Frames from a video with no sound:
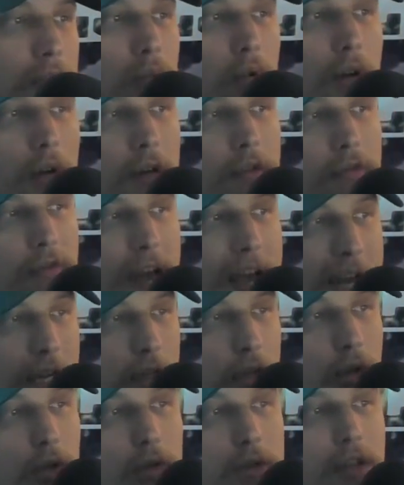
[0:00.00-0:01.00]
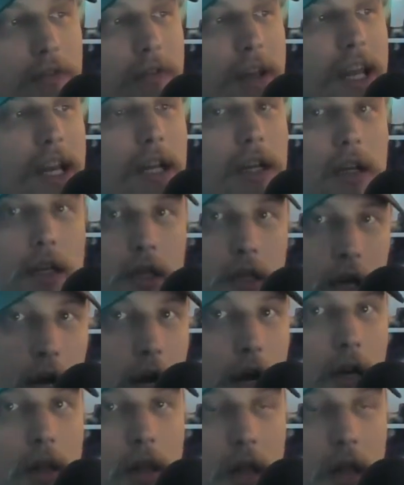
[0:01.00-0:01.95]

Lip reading: were in fact cultivated and carried